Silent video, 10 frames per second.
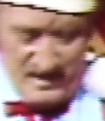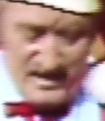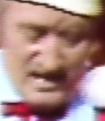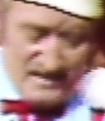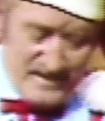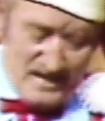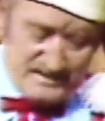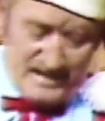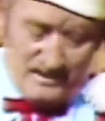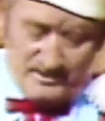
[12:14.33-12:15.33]
And he lived down
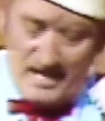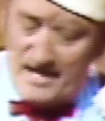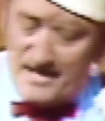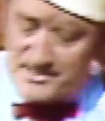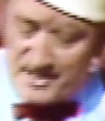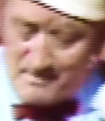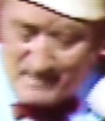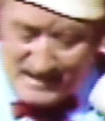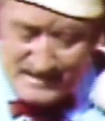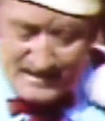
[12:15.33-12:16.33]
South Louisiana, and
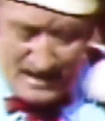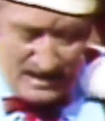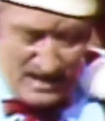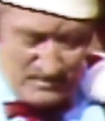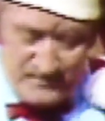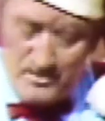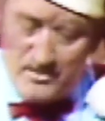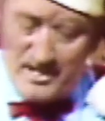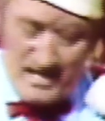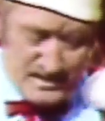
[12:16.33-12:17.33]
somebody tell him, if you
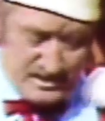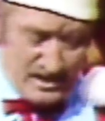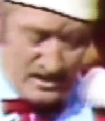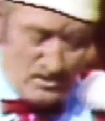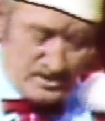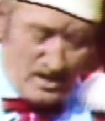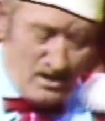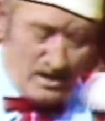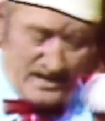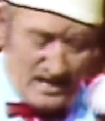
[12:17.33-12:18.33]
enlist in the Coast
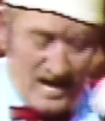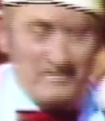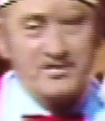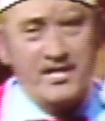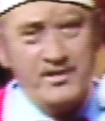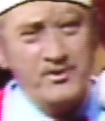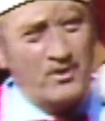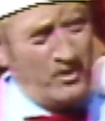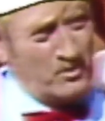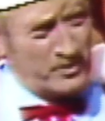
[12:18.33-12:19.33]
Guard, they're liable to send you
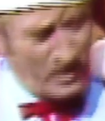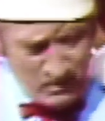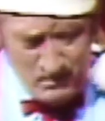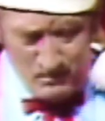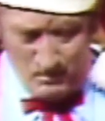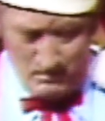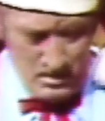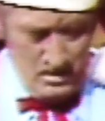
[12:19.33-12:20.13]
close to home.